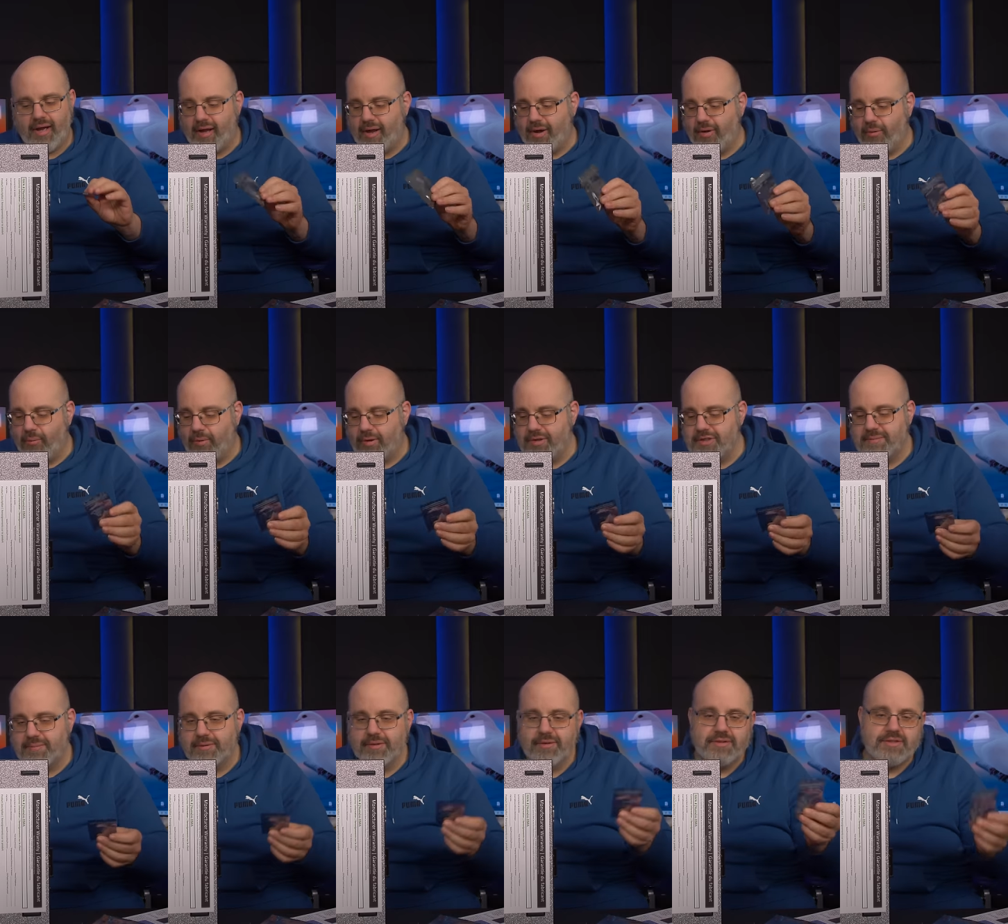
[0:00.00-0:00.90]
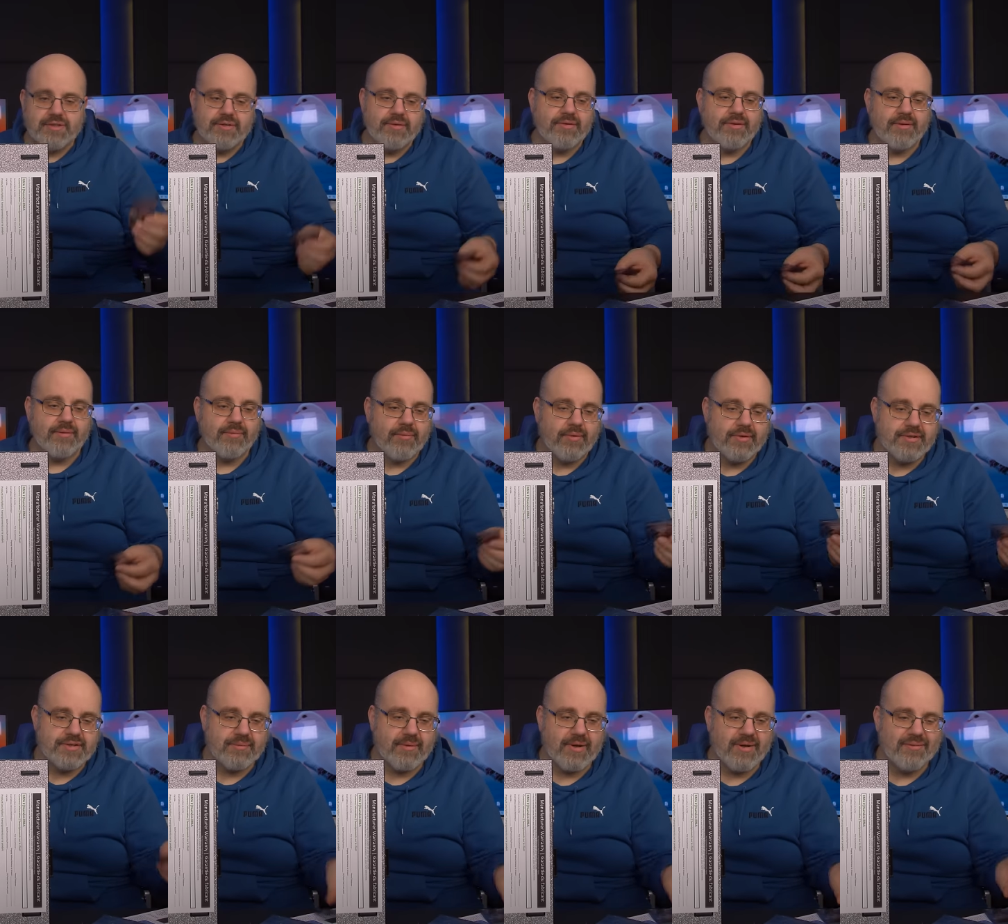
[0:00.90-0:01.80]
Oh, one's Bluetooth and
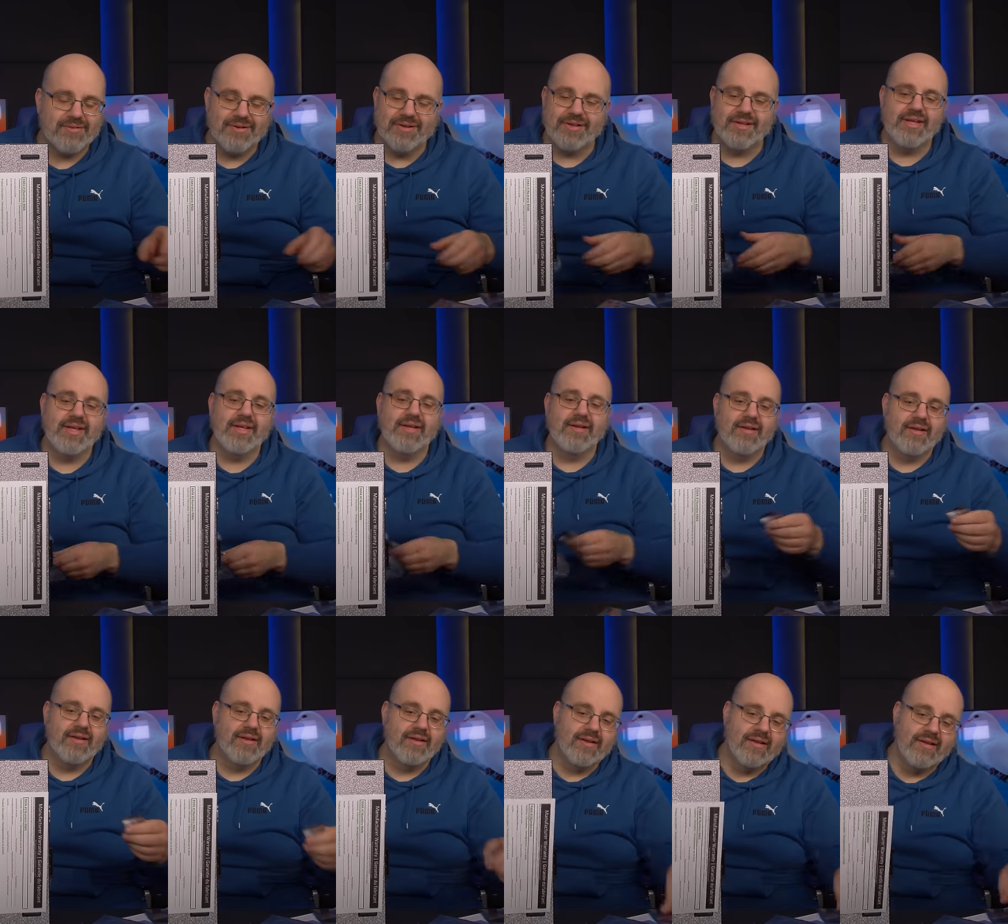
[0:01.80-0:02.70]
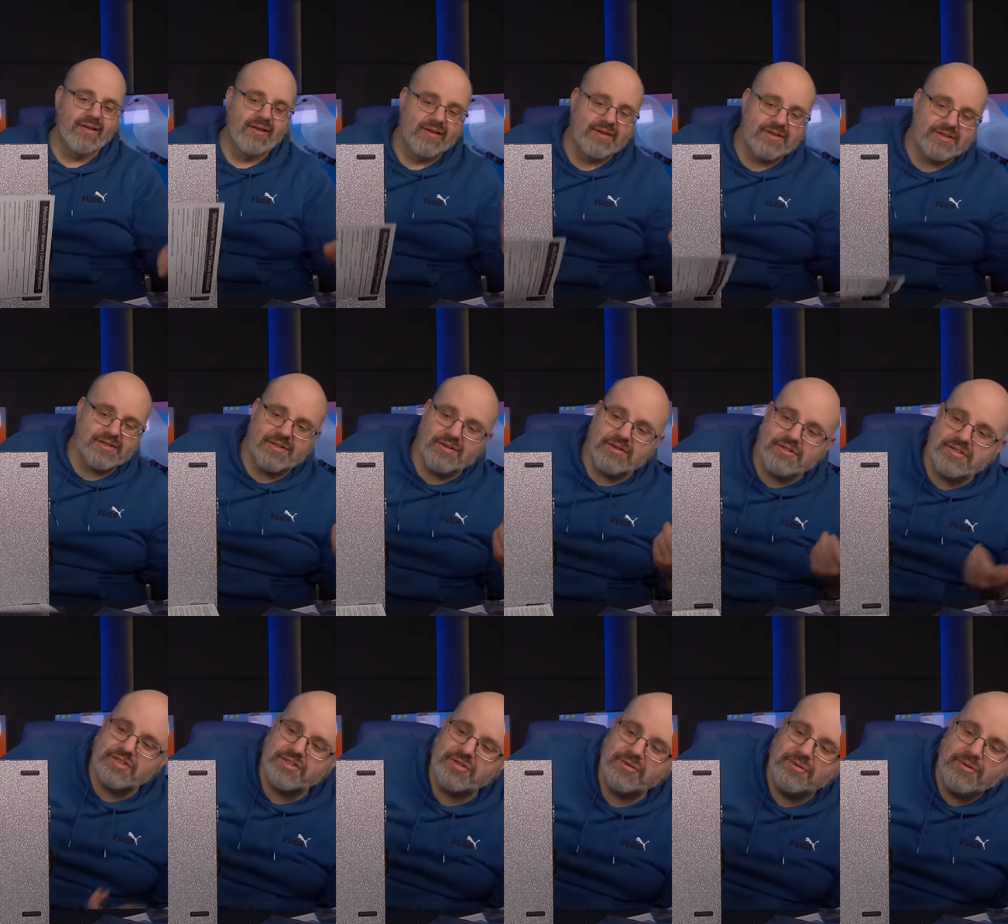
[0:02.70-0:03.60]
one's what? Really? So
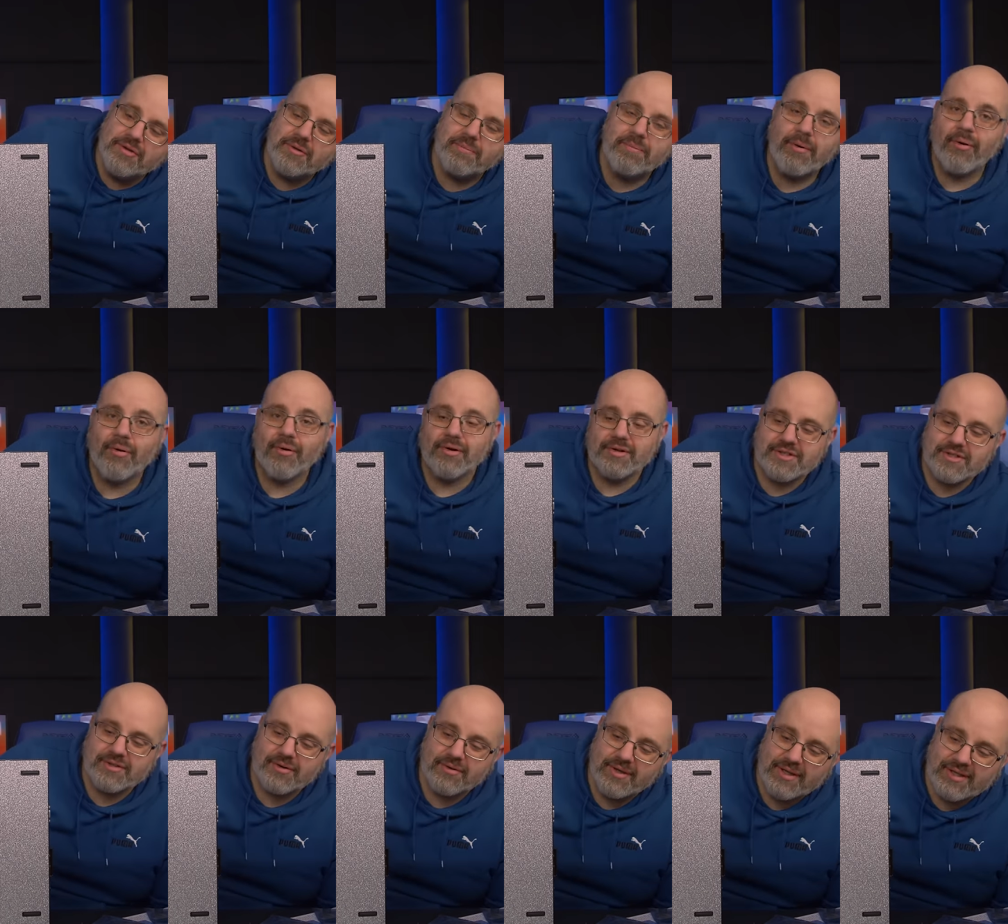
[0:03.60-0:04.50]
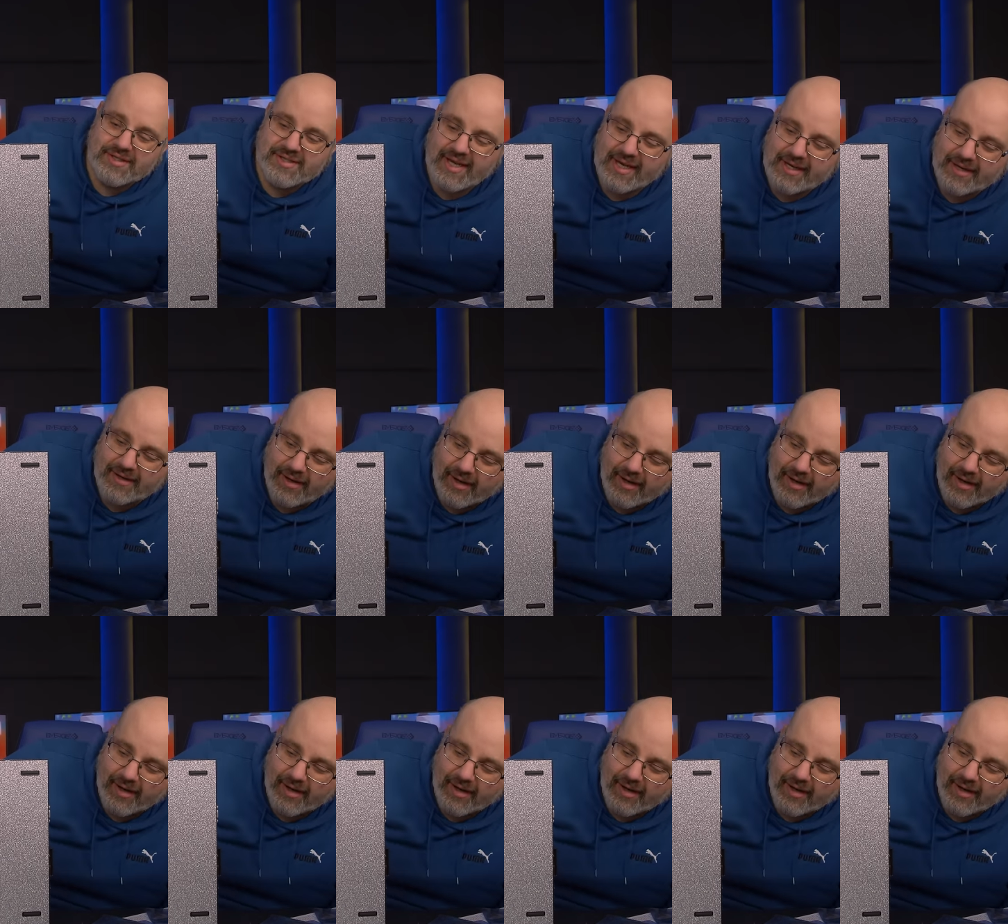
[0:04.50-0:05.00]
there's two of the ports already taken